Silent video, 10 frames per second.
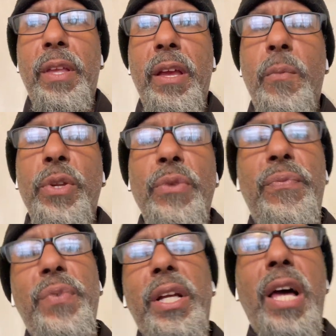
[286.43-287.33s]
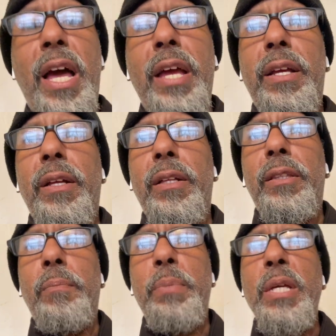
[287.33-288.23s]
And when you feel like
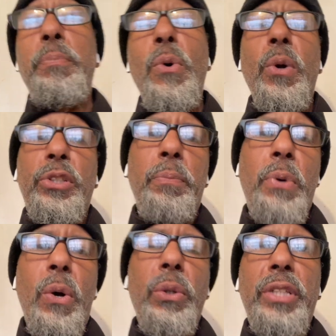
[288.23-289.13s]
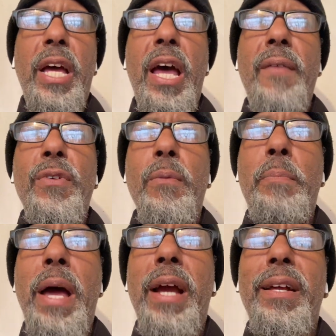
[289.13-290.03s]
the people who are supposed to have your
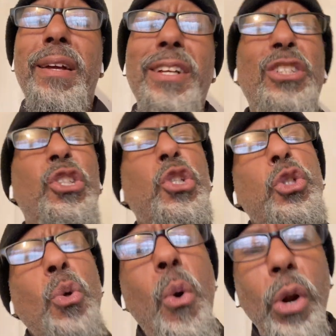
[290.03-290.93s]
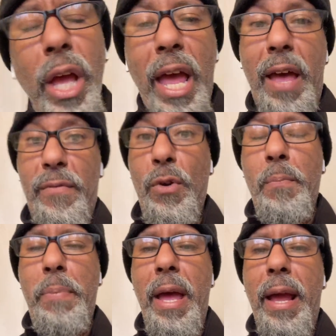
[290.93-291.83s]
back sort of have your
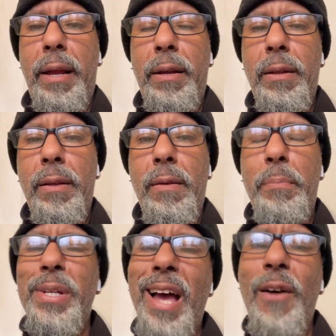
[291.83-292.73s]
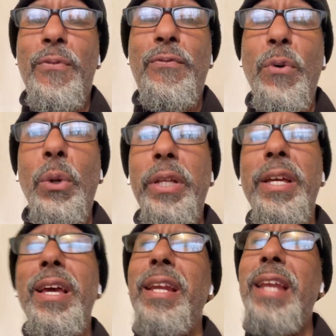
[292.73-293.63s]
back, but not
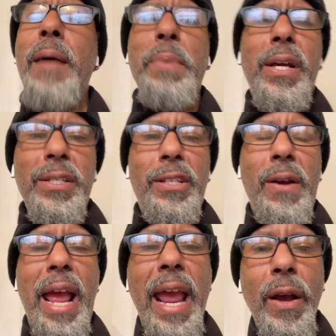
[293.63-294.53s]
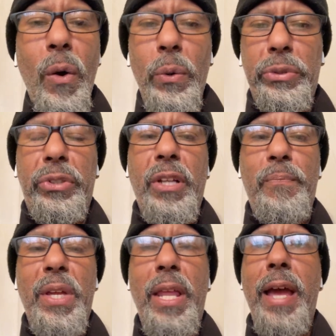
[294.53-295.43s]
fully, not because they're a-holes or
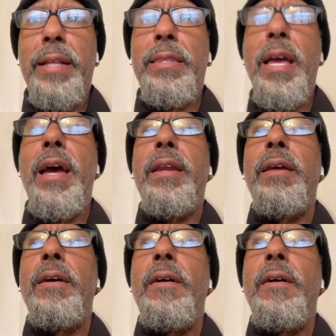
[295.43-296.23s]
something like that,